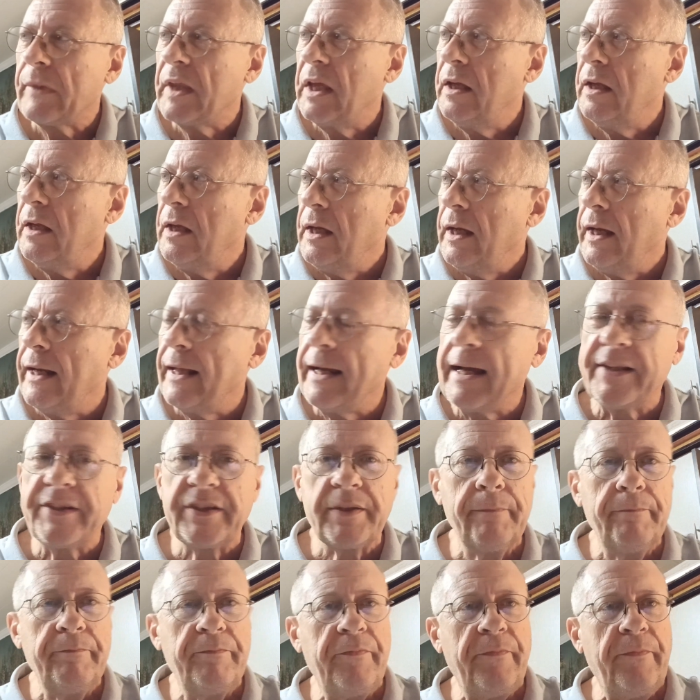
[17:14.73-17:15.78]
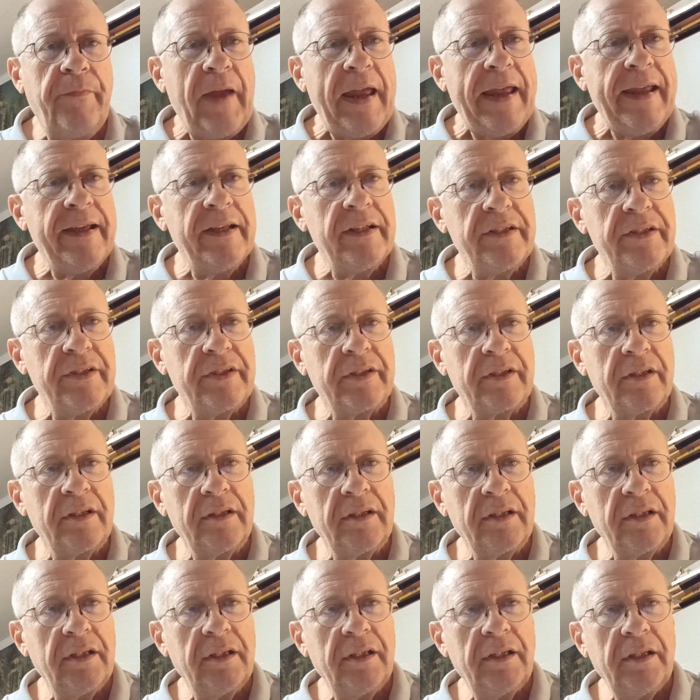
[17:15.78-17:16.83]
And I got some fans,
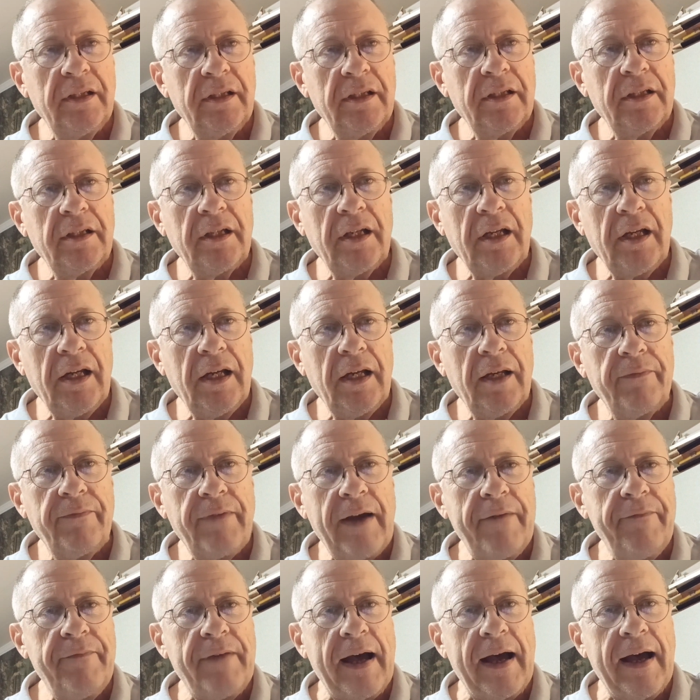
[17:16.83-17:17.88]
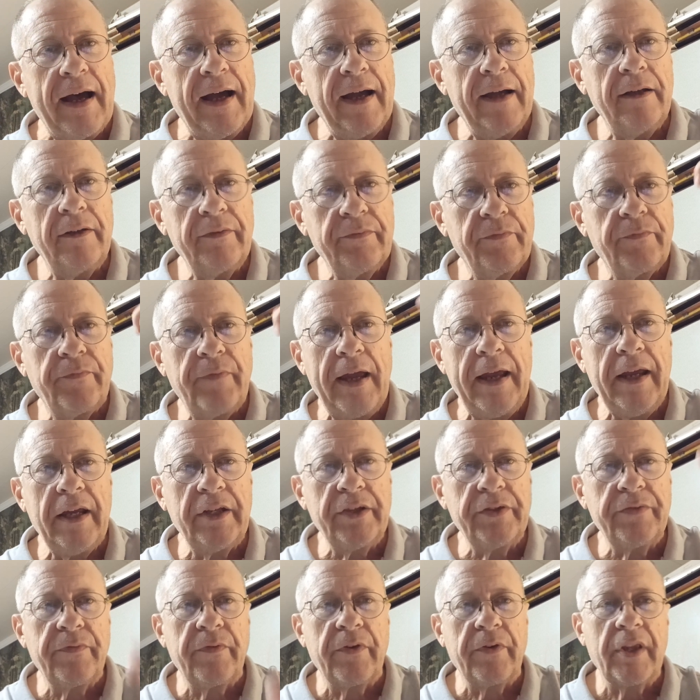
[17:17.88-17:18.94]
Fi-Fi
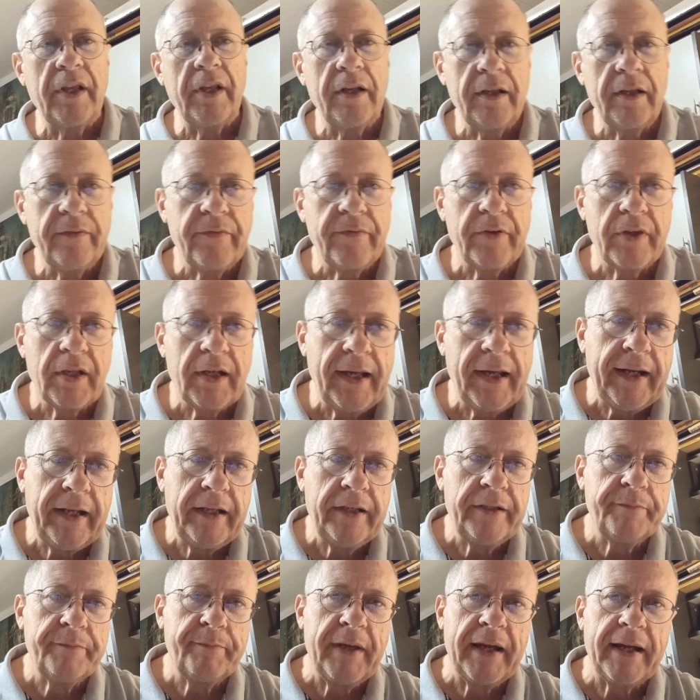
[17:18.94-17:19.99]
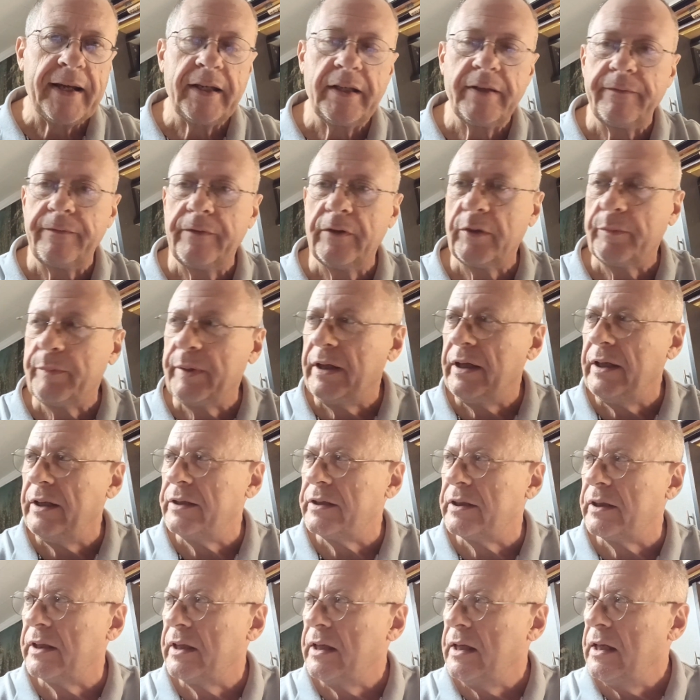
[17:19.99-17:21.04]
fans for the ladies back in the Philippines.
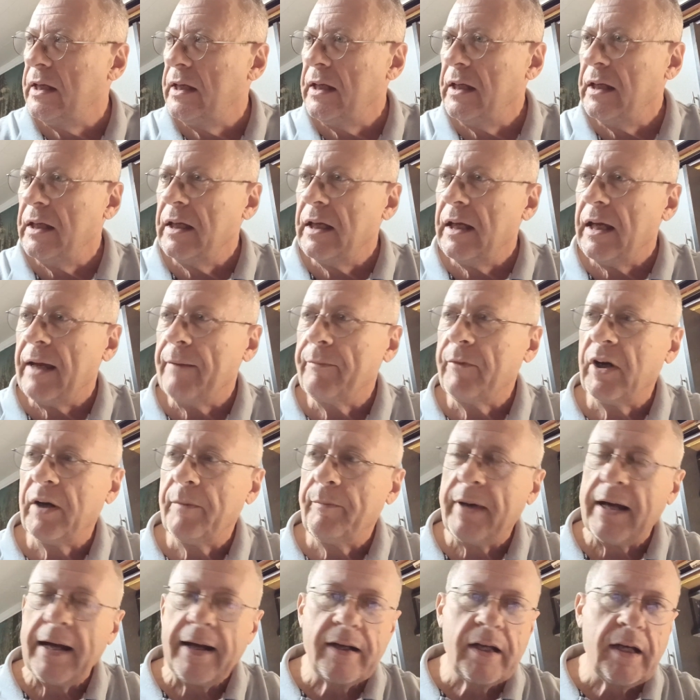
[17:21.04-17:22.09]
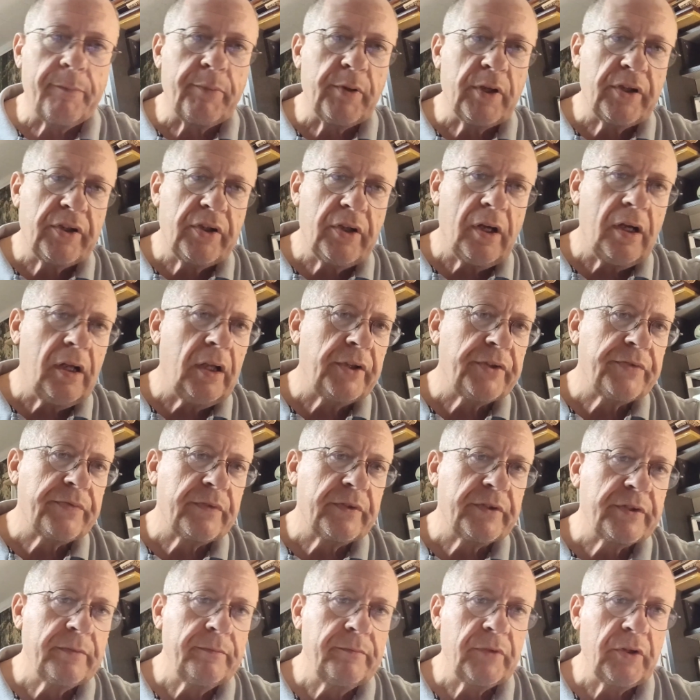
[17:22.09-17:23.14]
And I'm going to buy a couple of dolls for
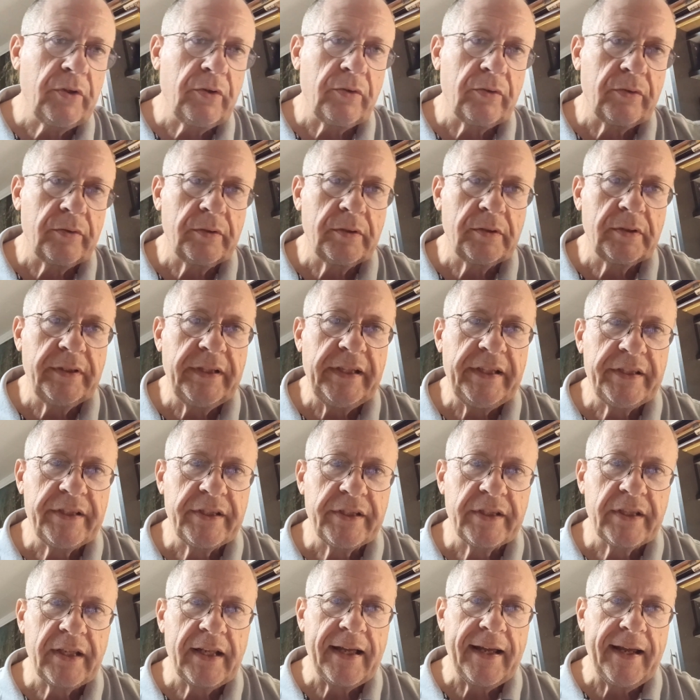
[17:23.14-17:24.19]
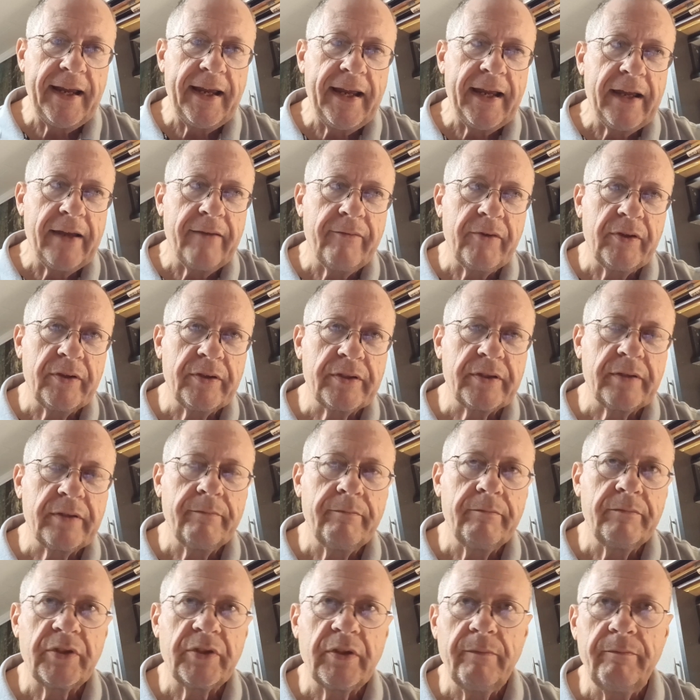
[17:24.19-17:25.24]
some little nieces that I have and
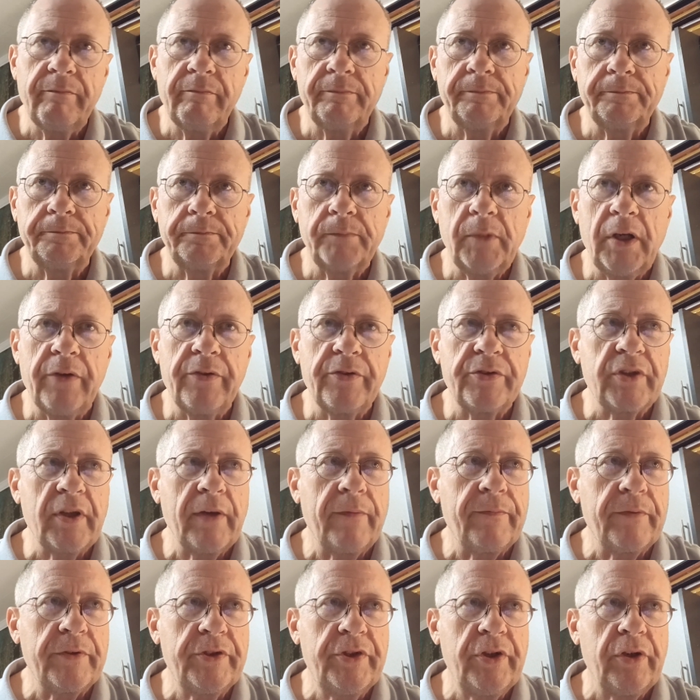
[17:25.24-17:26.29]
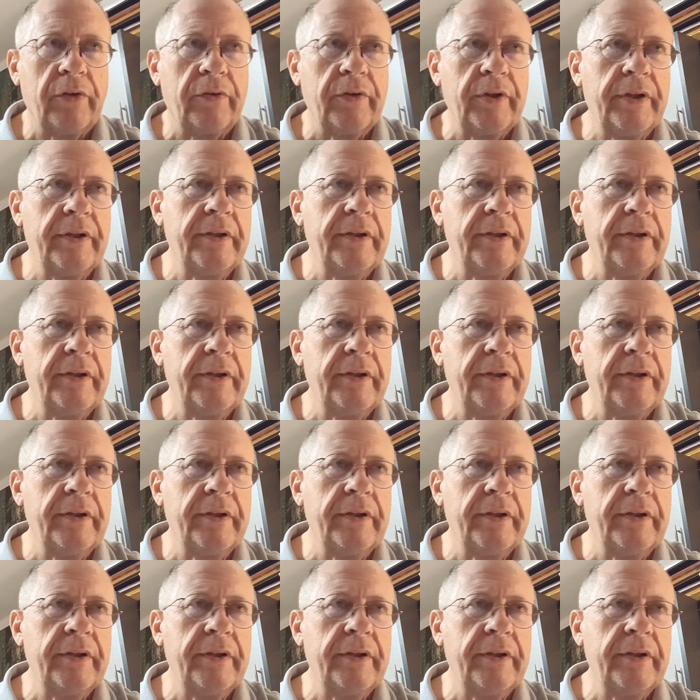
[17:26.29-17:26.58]
some other stuff for children